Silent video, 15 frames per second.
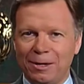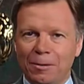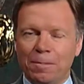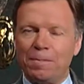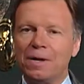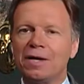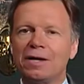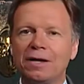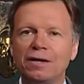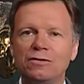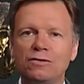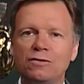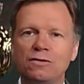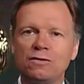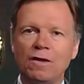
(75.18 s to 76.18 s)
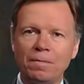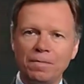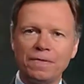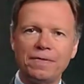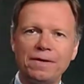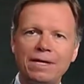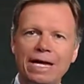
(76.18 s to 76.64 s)
because
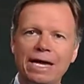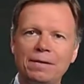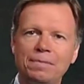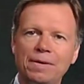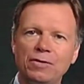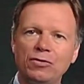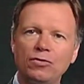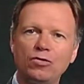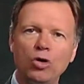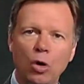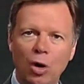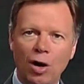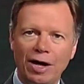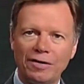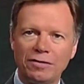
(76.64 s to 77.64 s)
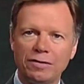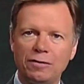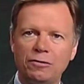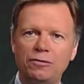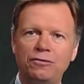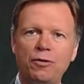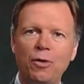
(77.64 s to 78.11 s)
something had been taught
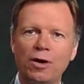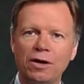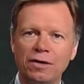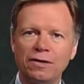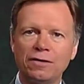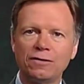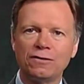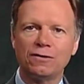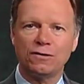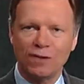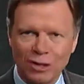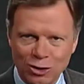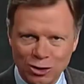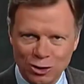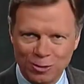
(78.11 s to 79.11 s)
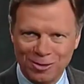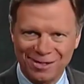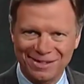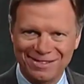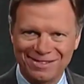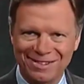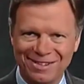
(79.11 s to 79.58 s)
for
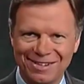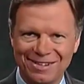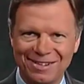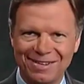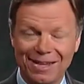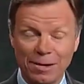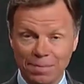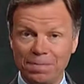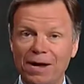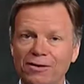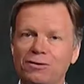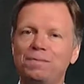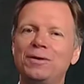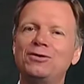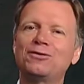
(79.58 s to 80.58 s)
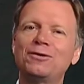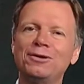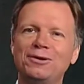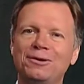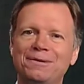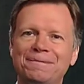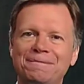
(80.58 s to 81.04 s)
centuries. It must be
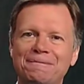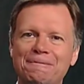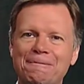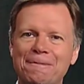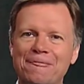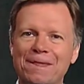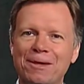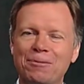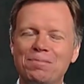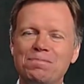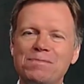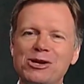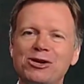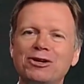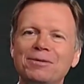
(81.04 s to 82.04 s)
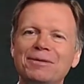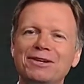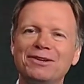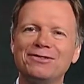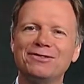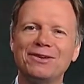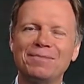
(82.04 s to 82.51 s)
true merely
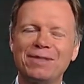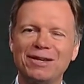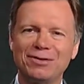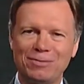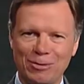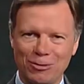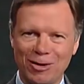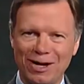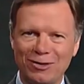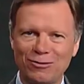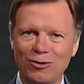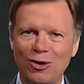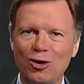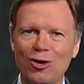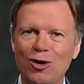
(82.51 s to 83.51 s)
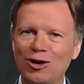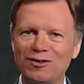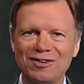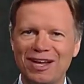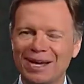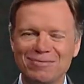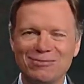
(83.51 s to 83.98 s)
because something has been around for a long
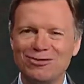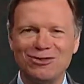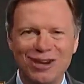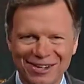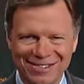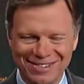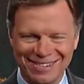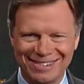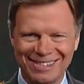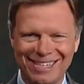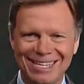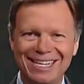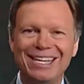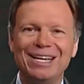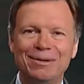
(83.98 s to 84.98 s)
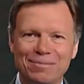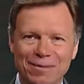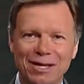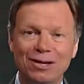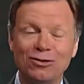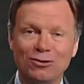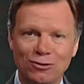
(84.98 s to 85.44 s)
time doesn't
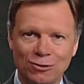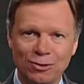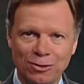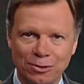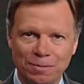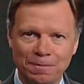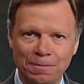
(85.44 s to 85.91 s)
mean it's true.